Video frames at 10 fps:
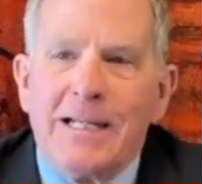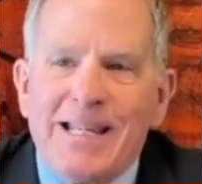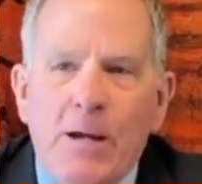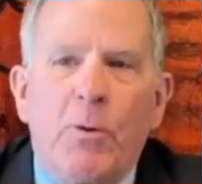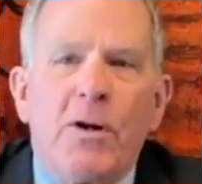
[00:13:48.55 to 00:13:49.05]

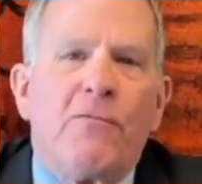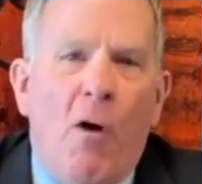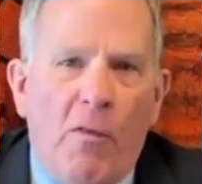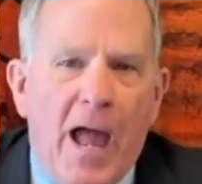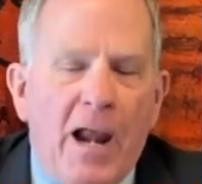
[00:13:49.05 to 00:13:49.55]
Get rid of
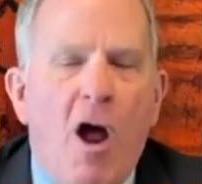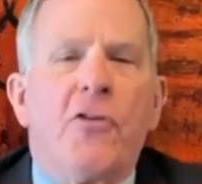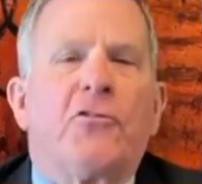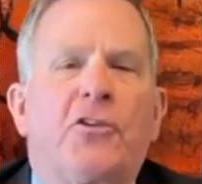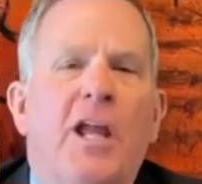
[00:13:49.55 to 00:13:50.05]
all that.
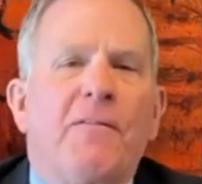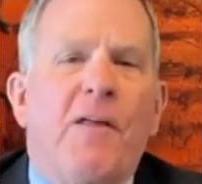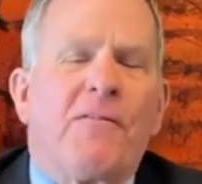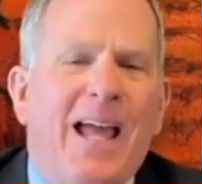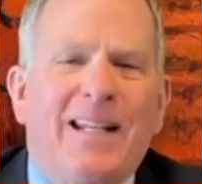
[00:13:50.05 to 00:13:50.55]
Understand
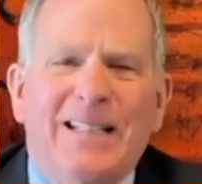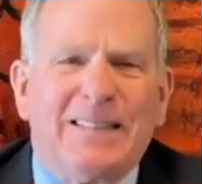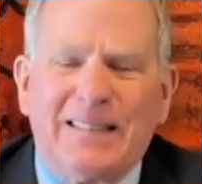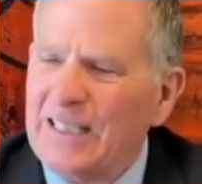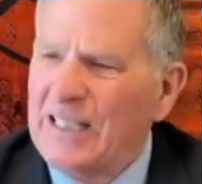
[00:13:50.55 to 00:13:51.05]
that that is